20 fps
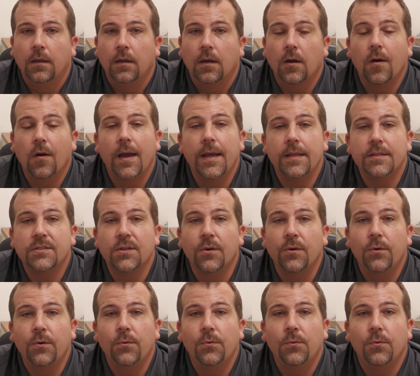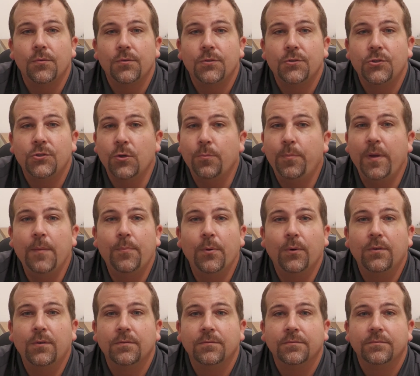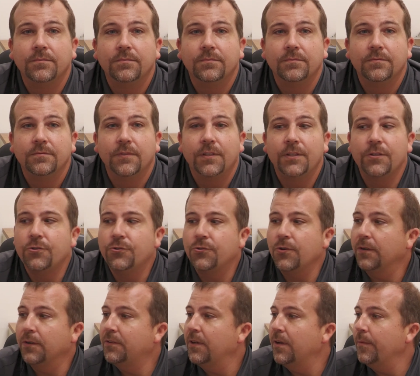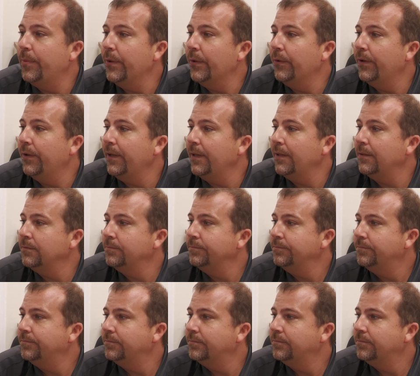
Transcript: All right, so 2 people constructed a building.